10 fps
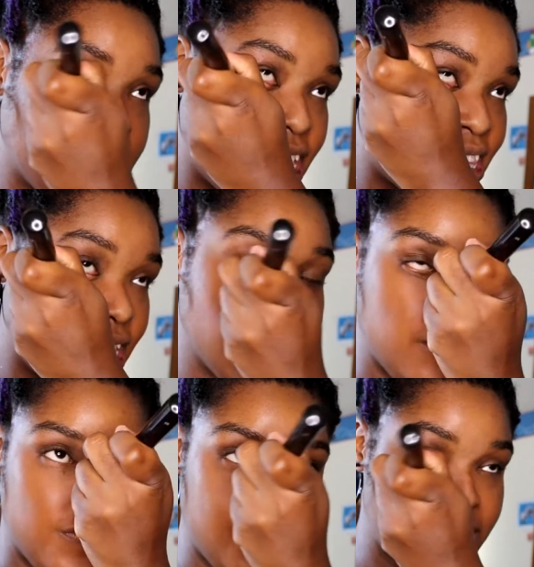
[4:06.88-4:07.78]

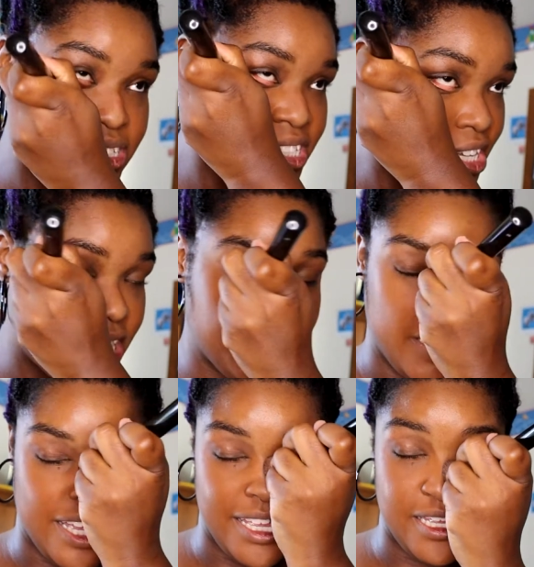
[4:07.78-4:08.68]
the first time
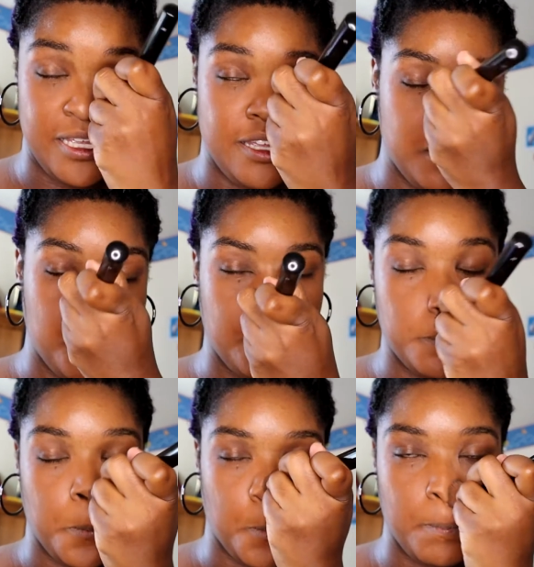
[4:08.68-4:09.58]
I
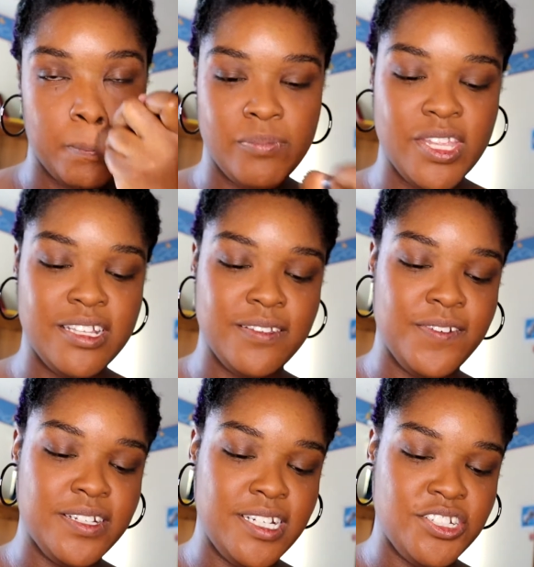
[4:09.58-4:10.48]
got the
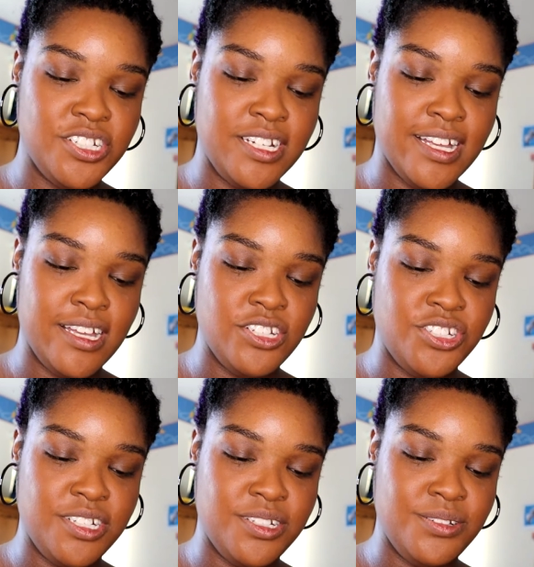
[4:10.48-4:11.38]
foundation, I got a
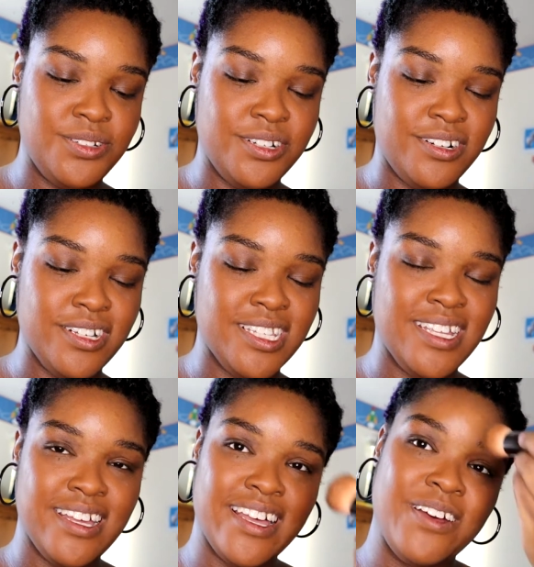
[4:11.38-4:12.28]
shade too dark. I
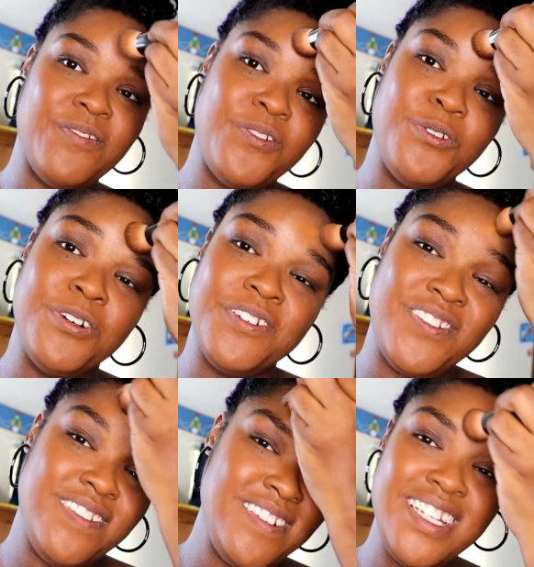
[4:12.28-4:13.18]
think I got
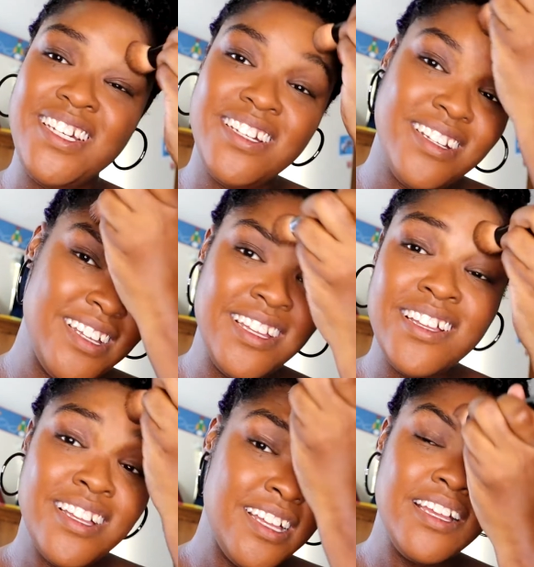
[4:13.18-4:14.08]
450,
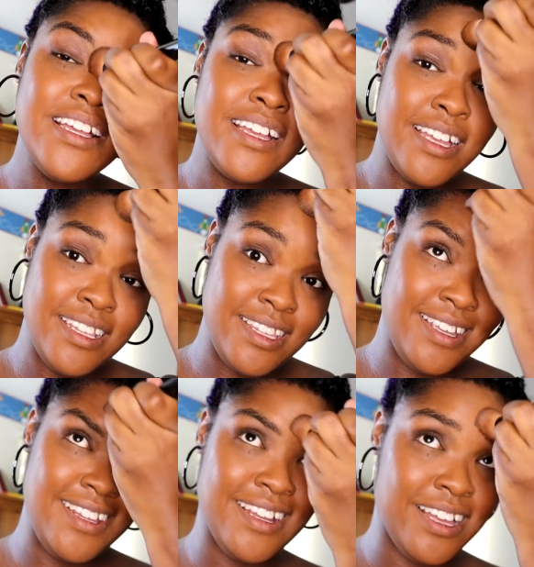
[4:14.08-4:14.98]
and
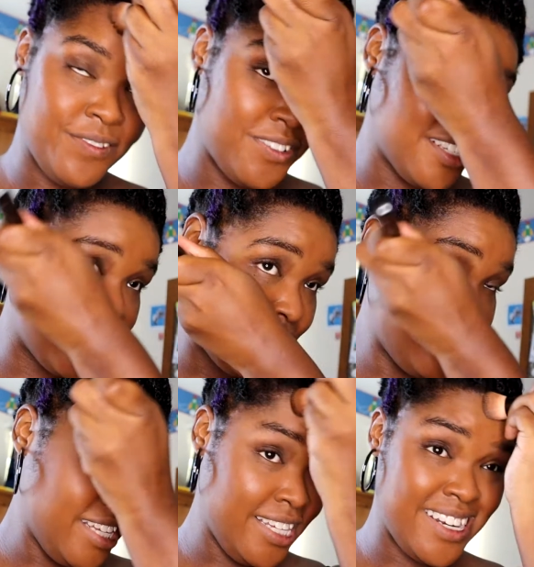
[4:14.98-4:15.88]
then I got
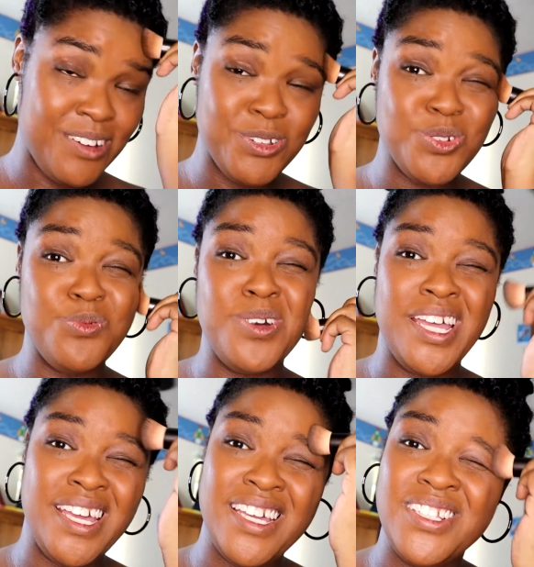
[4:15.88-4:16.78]
430, and that was
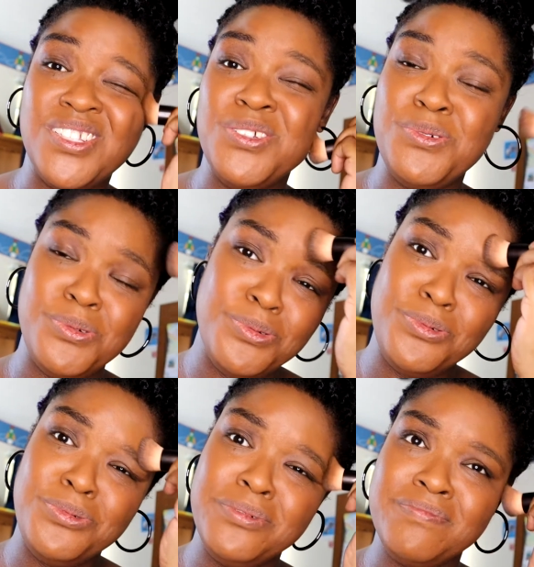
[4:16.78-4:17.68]
way
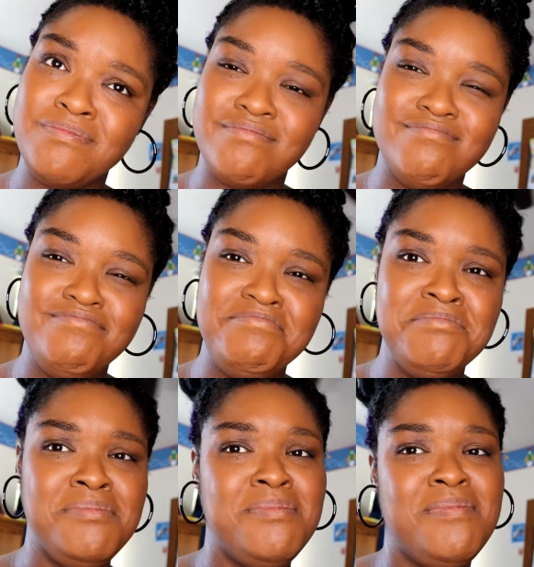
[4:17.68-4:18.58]
too
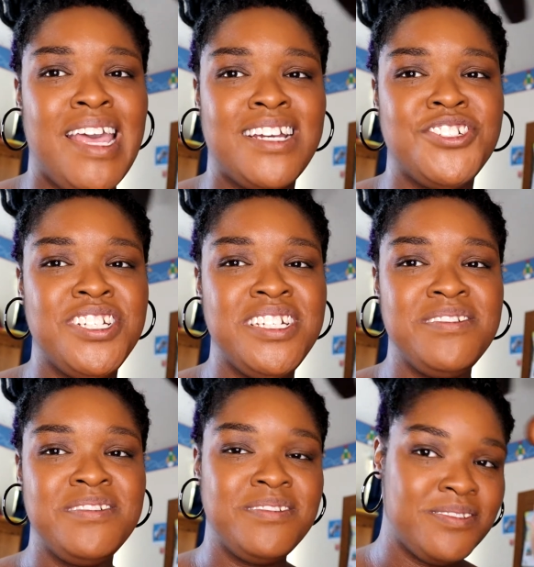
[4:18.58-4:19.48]
ashy
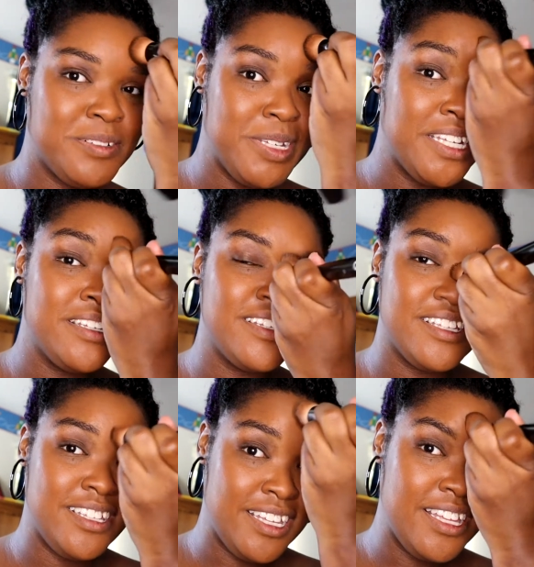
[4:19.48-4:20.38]
for me.
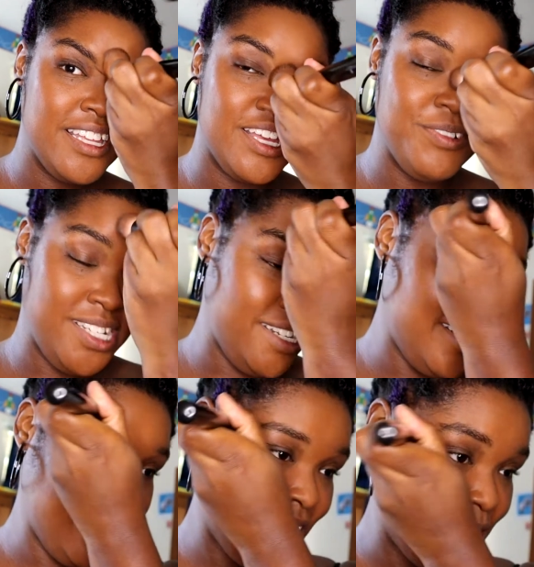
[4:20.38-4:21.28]
It
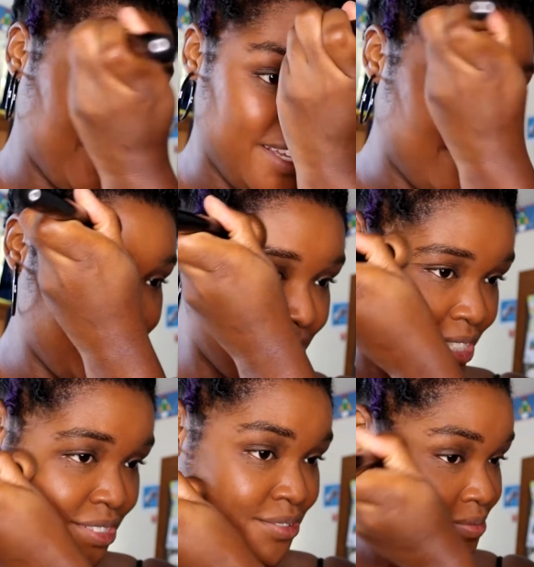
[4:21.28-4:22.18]
didn't have the right
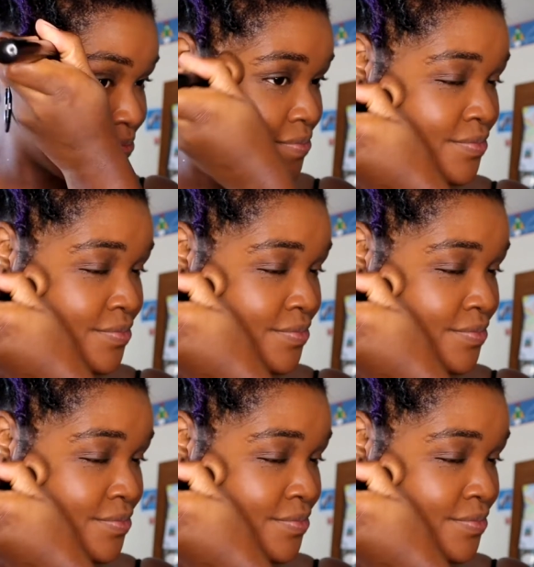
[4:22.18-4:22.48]
undertone.